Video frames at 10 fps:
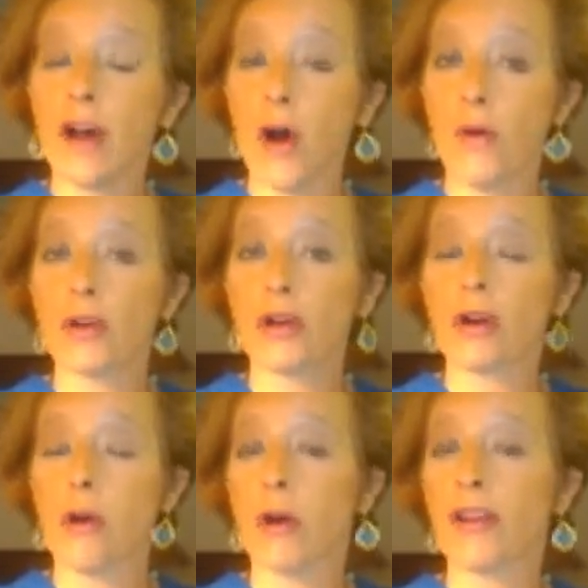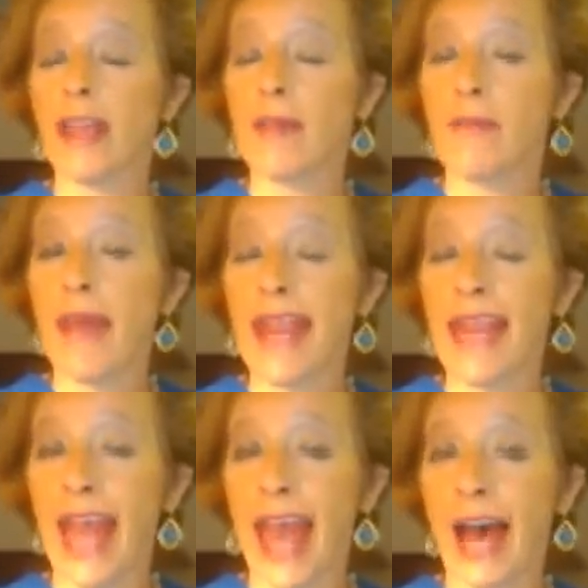owner or they
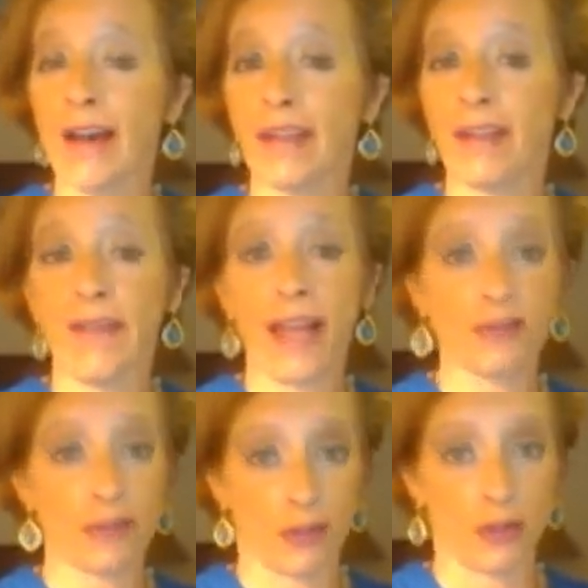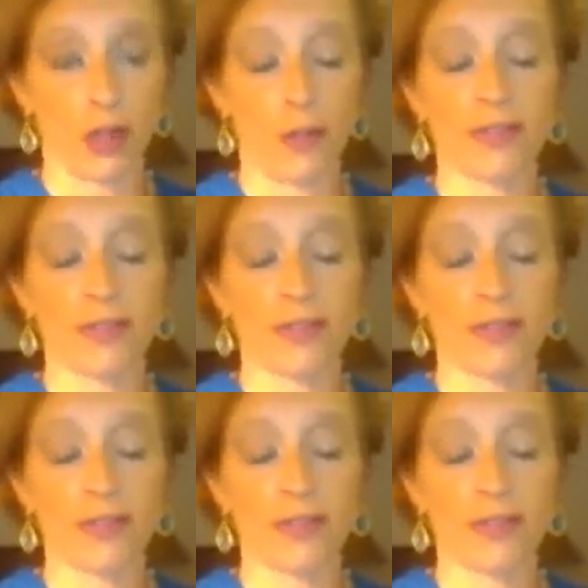may have an investor group.